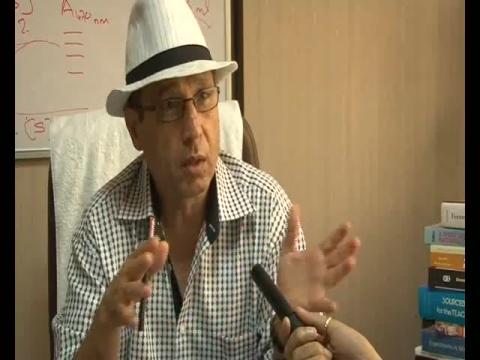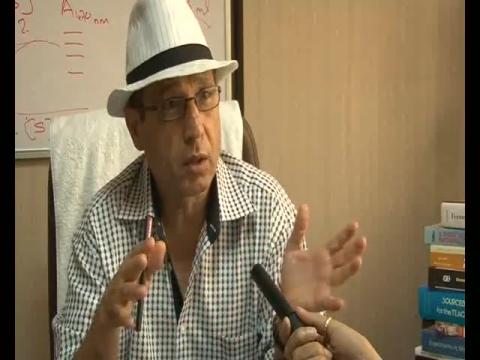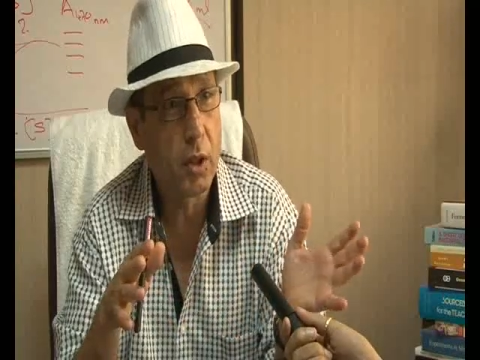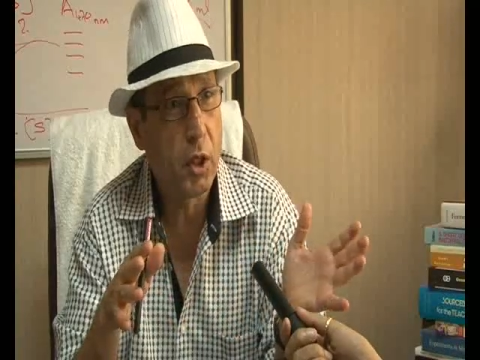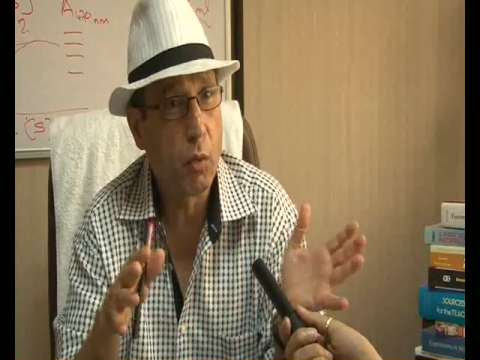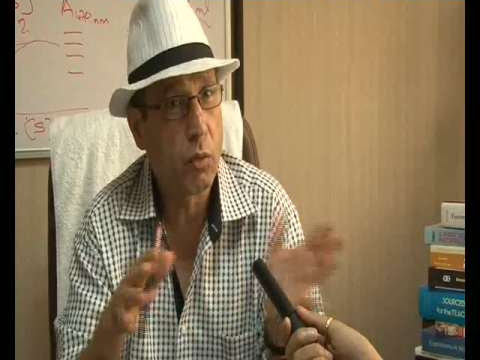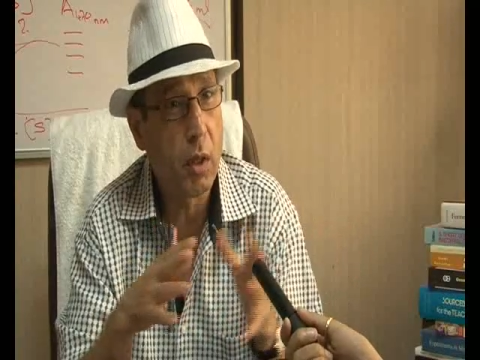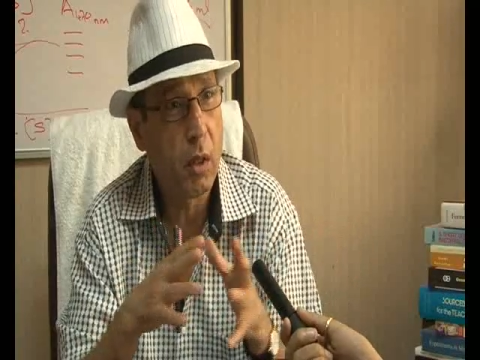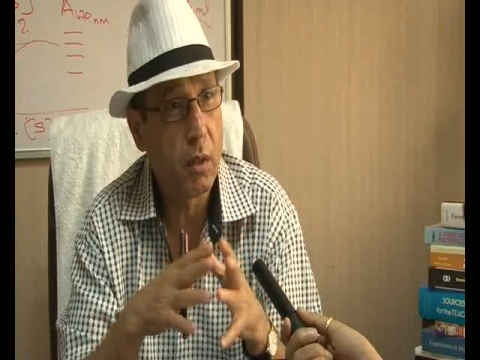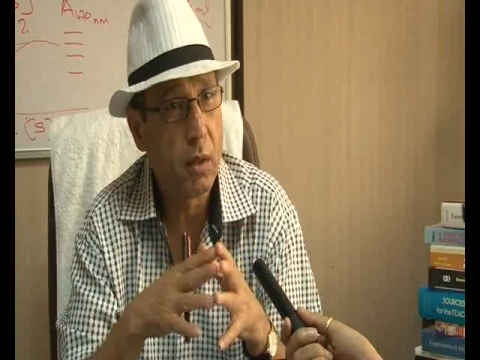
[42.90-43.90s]
you know,
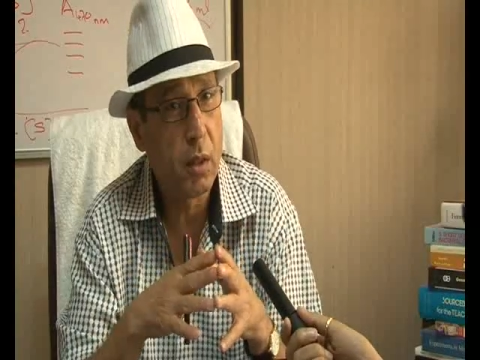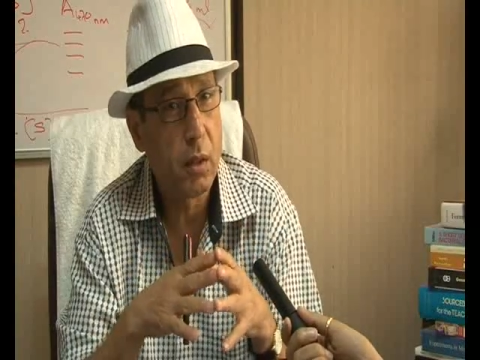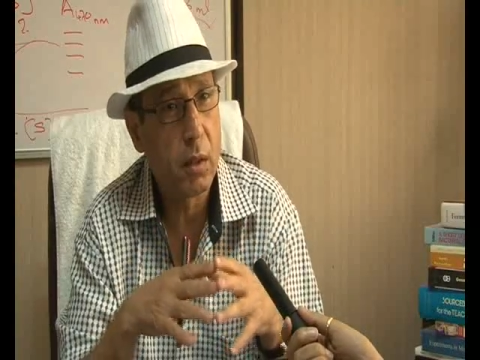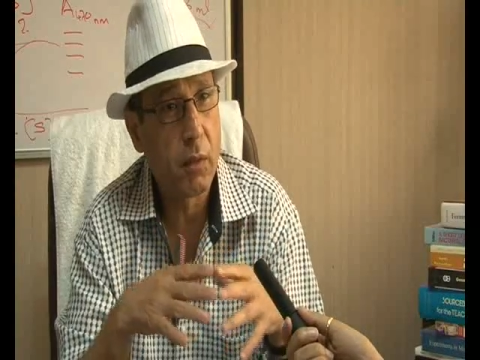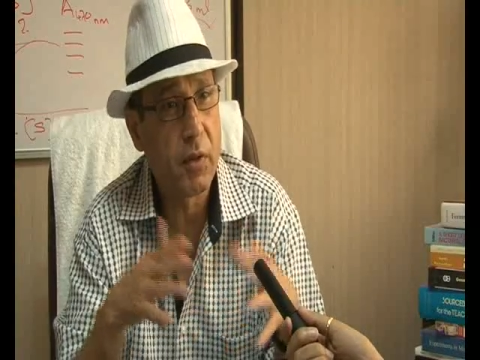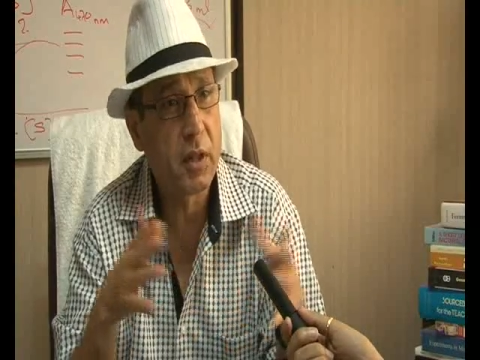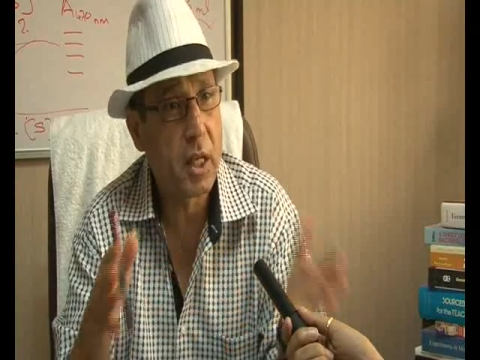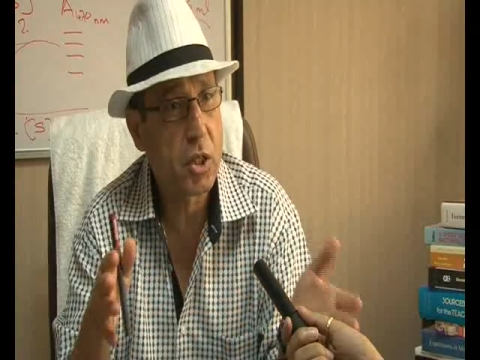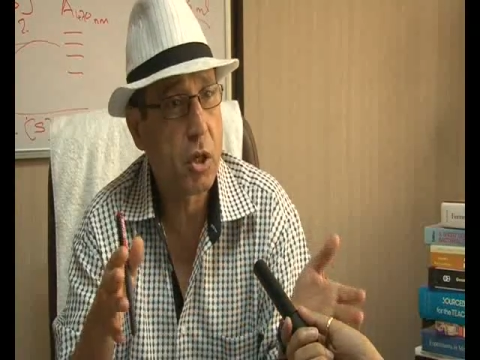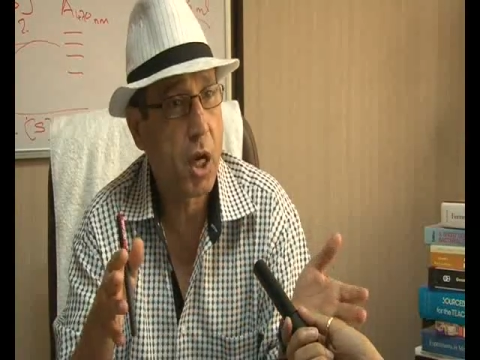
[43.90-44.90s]
the, the, the, the
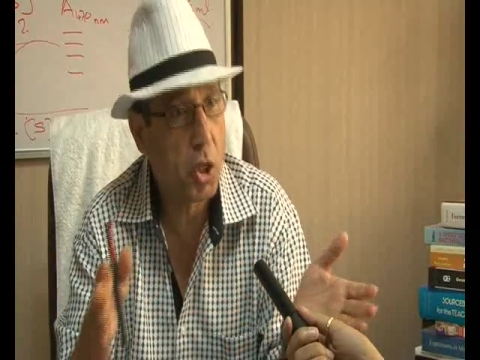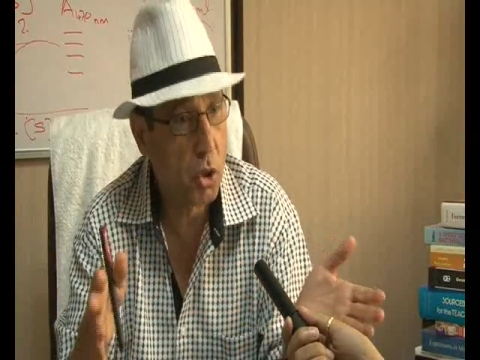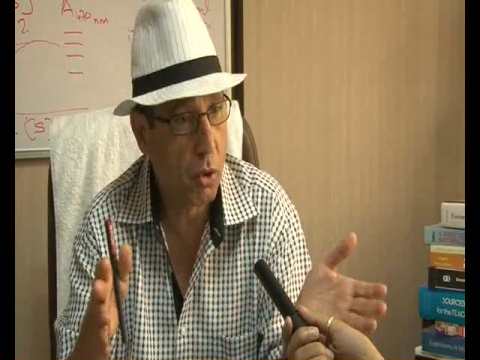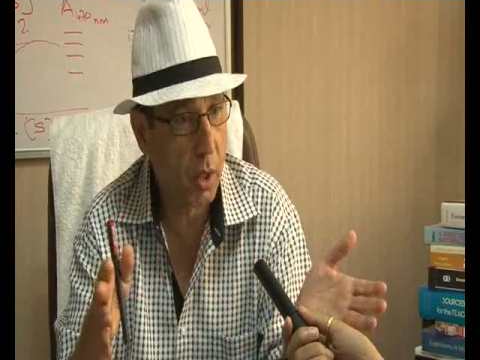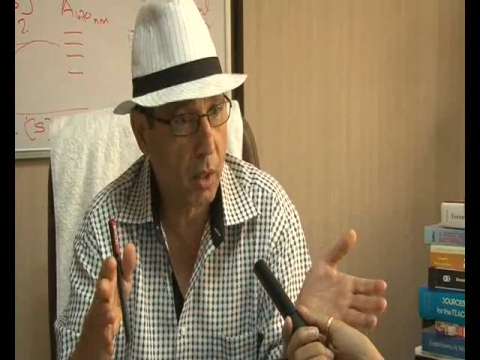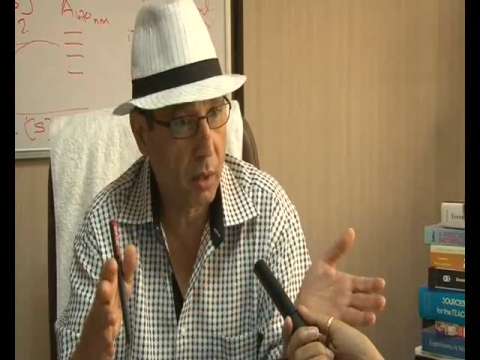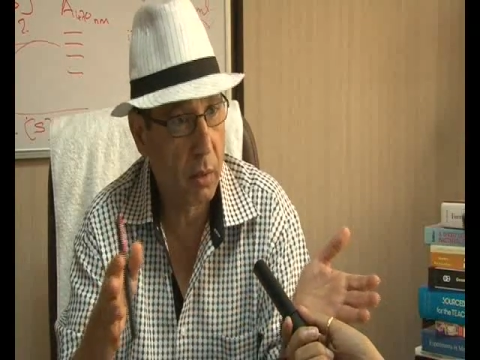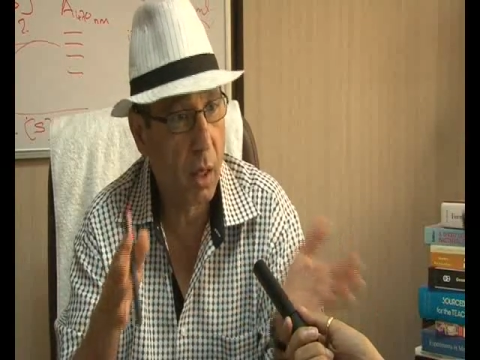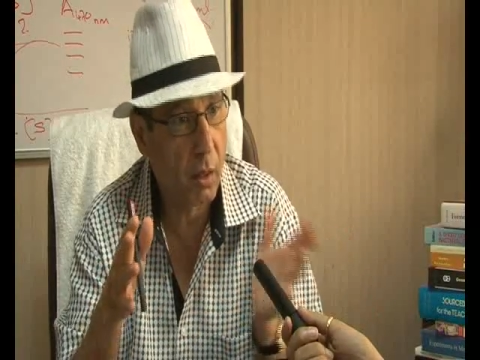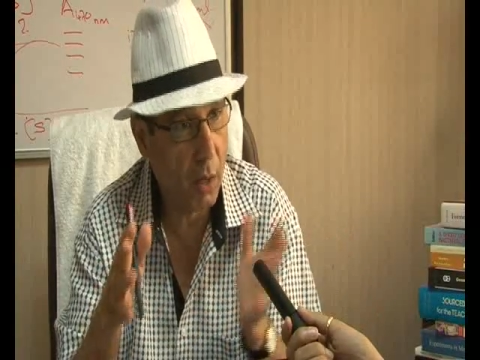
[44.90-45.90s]
fantastic history
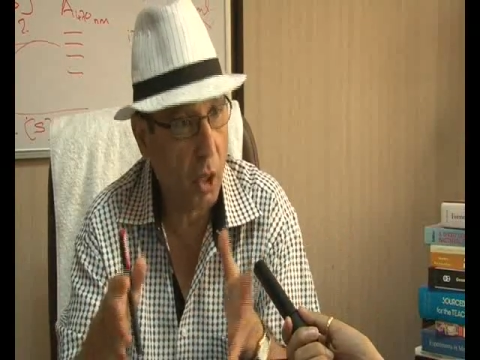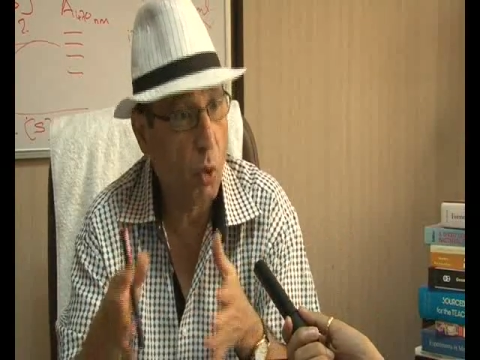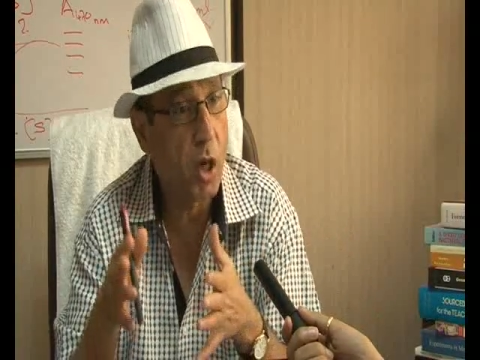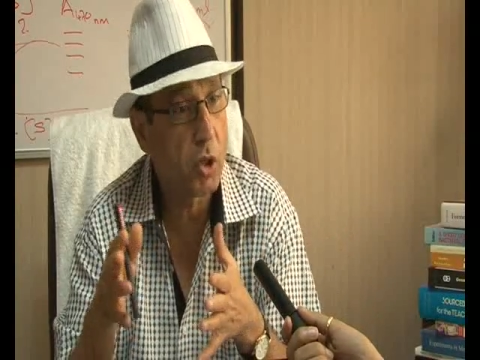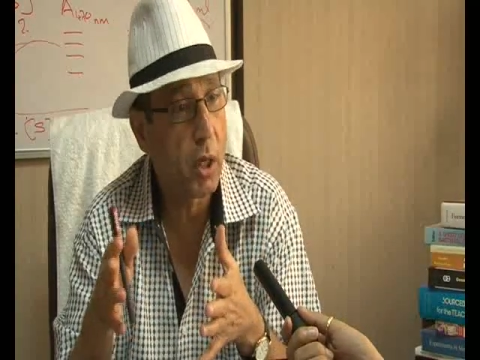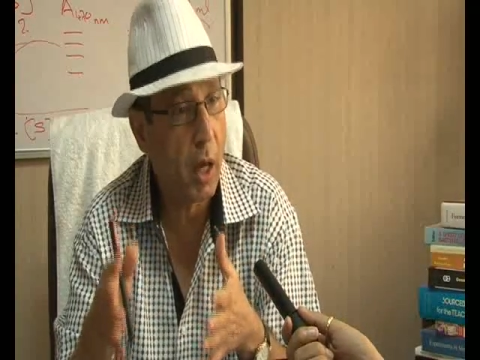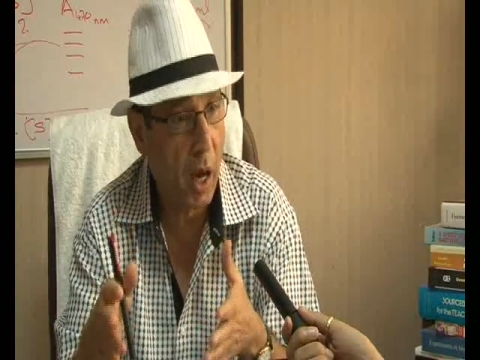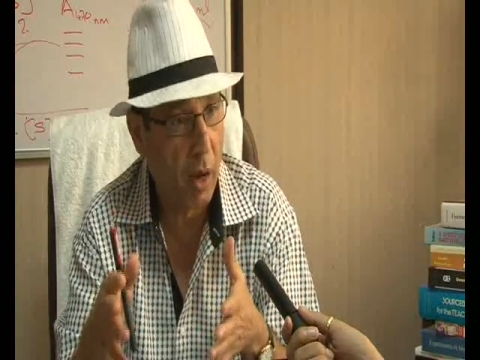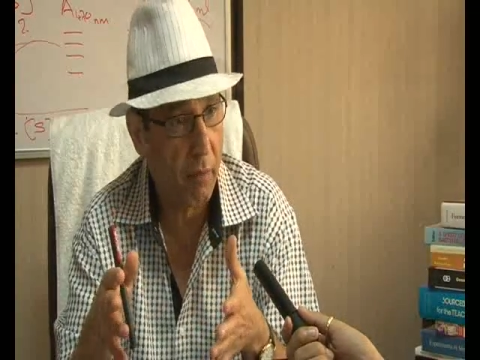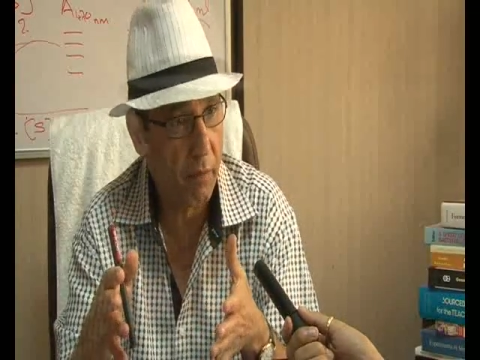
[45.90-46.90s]
that, that you actually
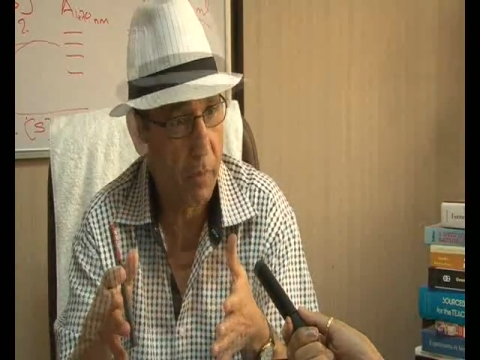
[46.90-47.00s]
have.